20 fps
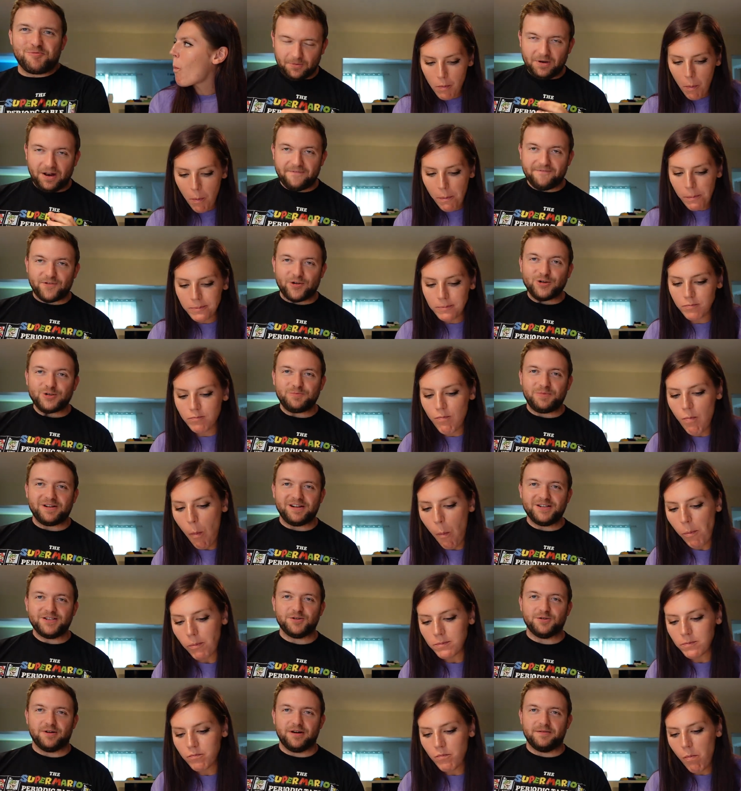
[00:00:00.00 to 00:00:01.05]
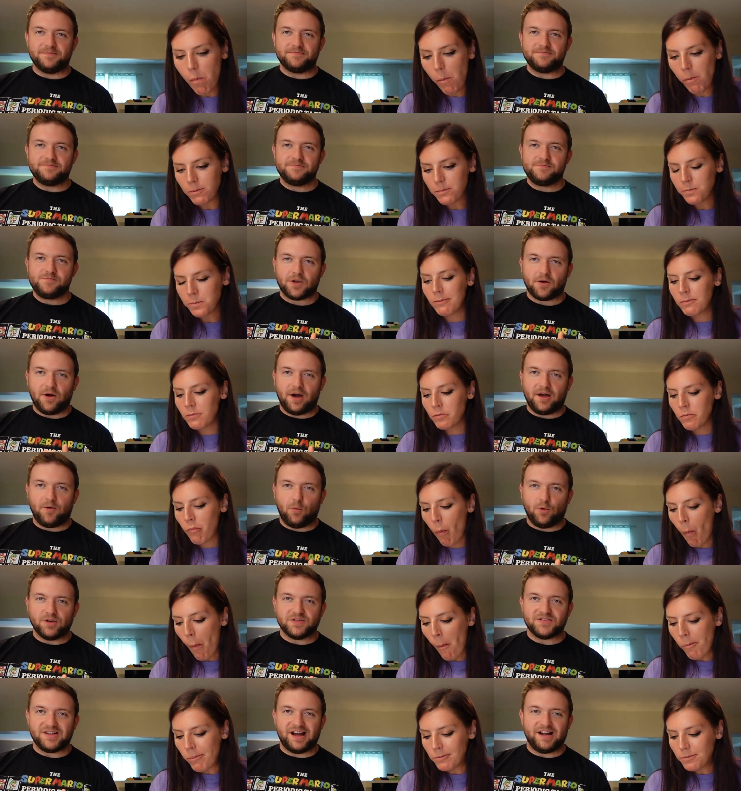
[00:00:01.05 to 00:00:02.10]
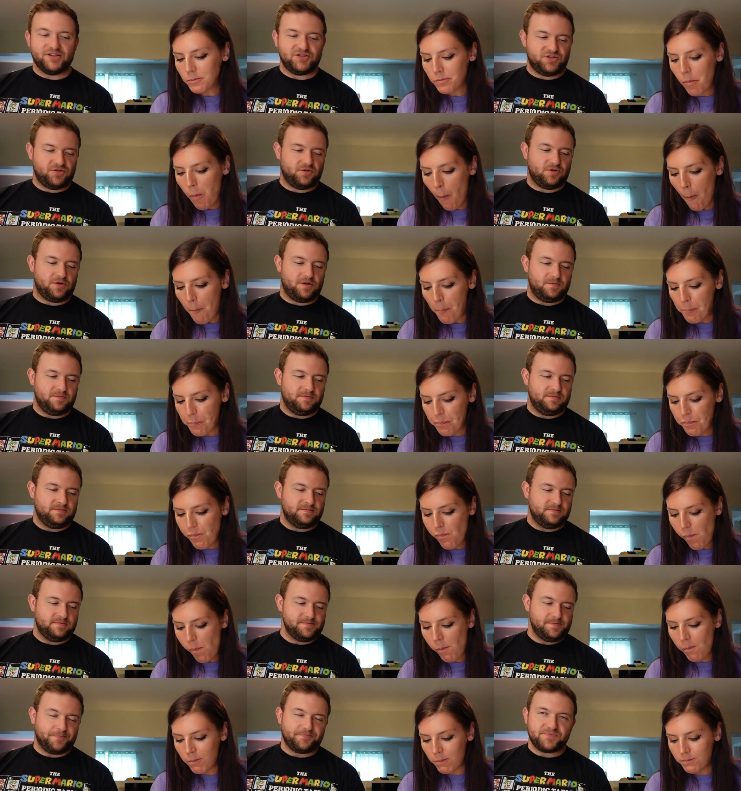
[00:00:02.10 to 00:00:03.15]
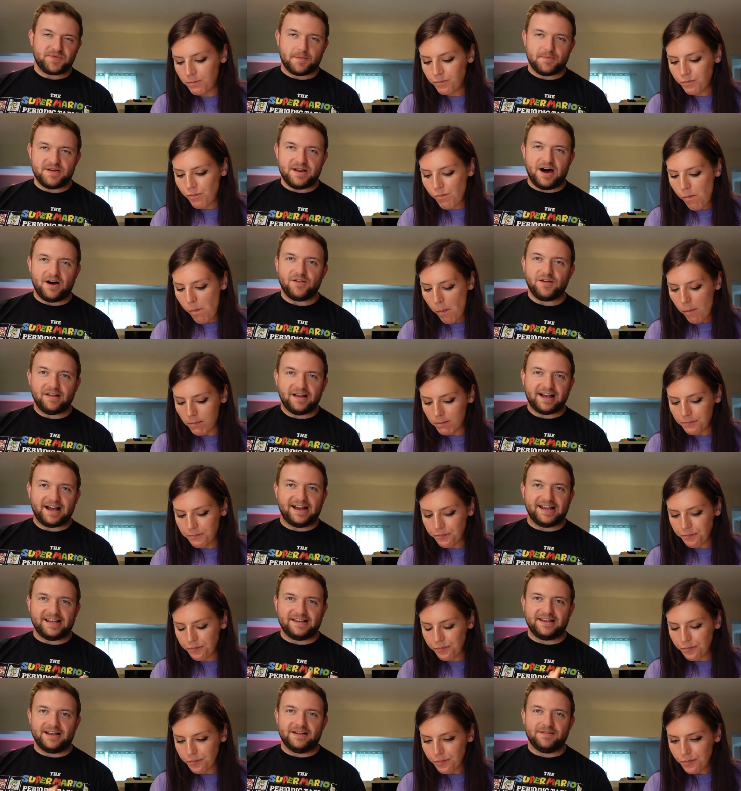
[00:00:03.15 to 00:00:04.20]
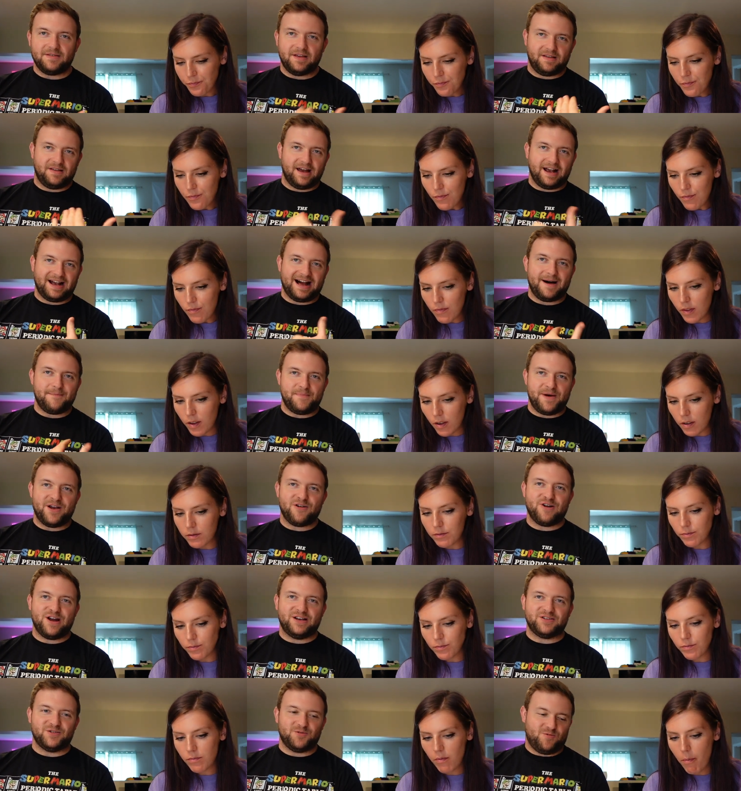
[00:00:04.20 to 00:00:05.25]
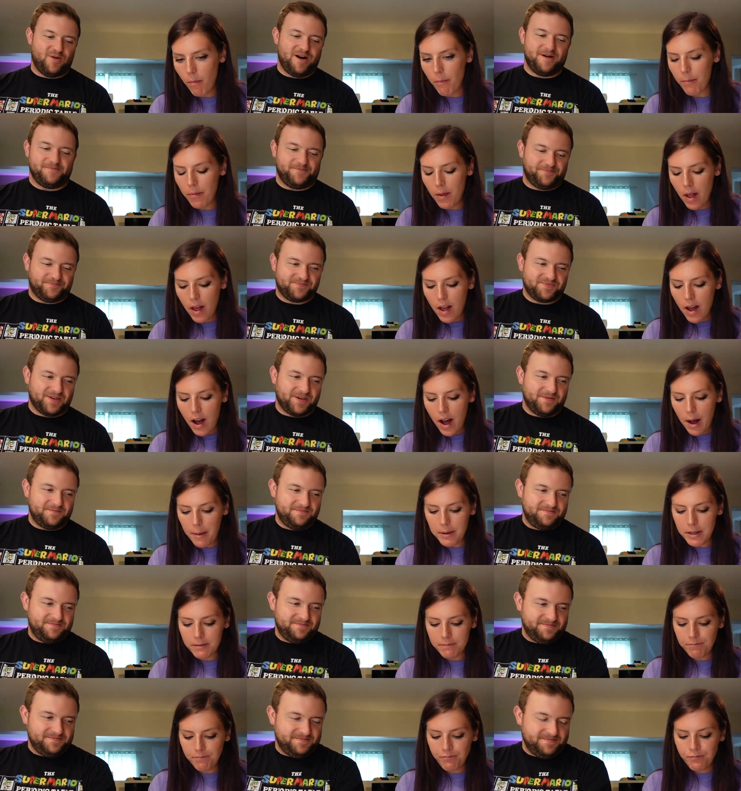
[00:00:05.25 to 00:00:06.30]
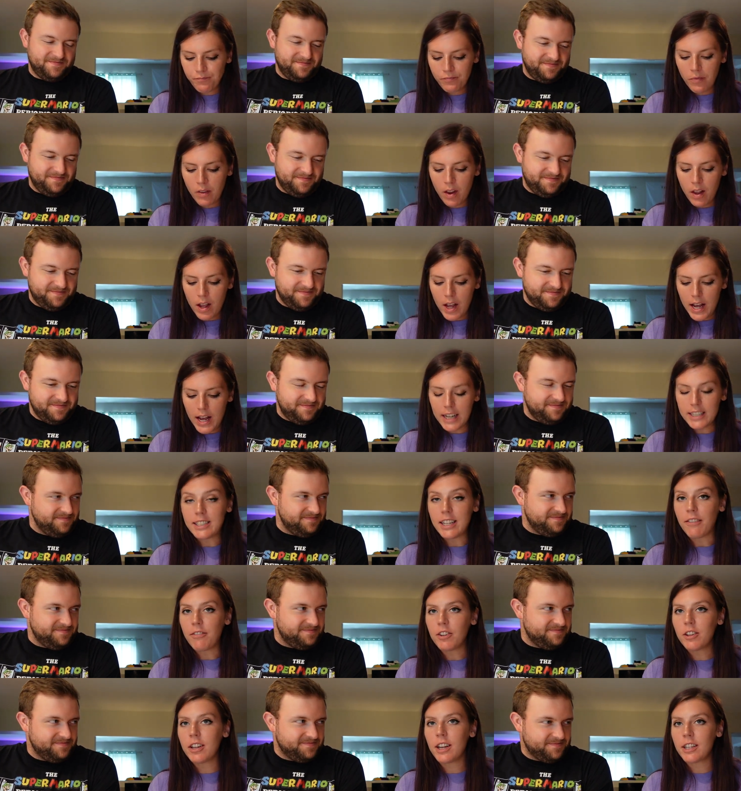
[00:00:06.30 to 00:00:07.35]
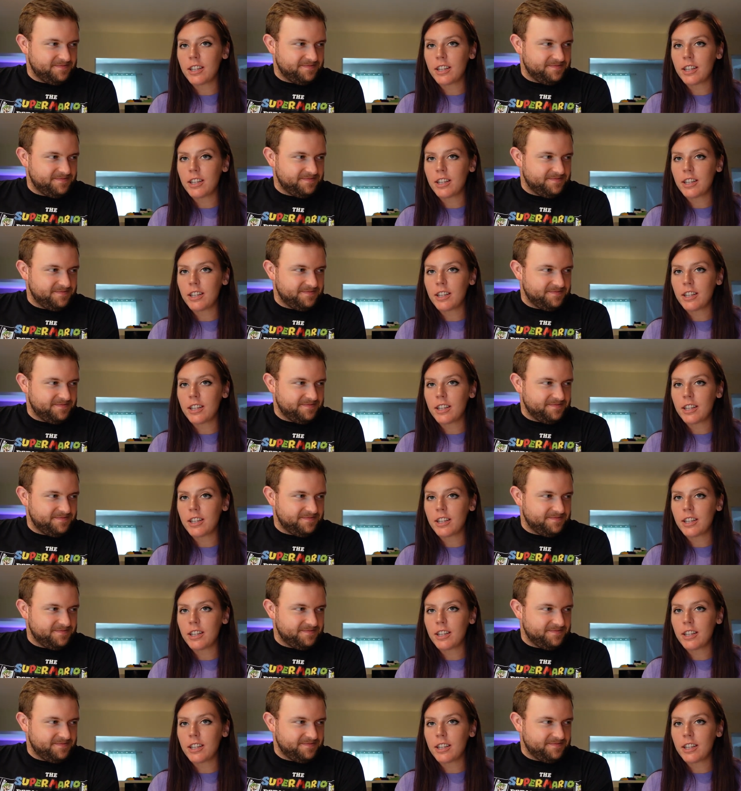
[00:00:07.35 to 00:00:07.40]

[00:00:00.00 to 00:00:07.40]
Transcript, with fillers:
Speaker 1: when I first bit into it, I was not sure. Mm-hmm. But now that like I eat it, I got better as you went.
Speaker 2: I mean, it definitely